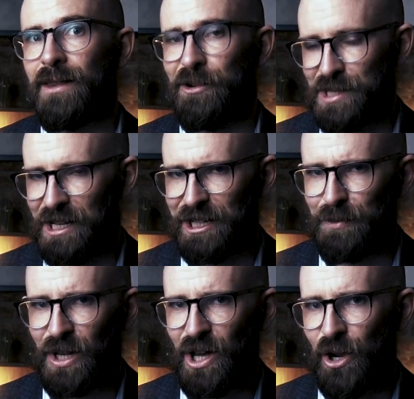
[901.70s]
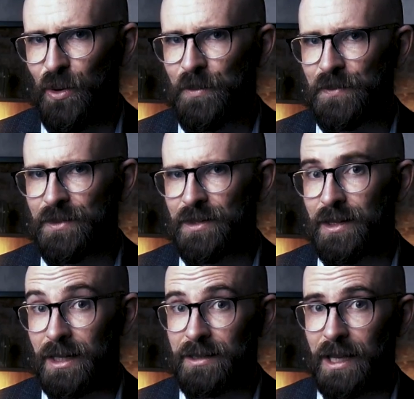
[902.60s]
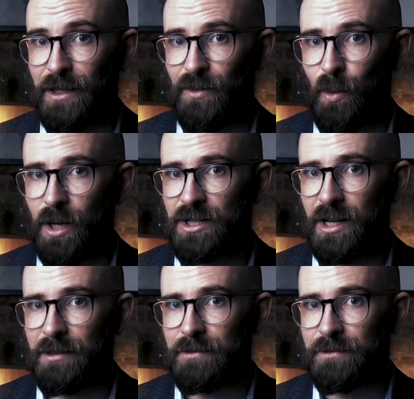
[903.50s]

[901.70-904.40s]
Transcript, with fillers: There is a link below. And thank you for watching.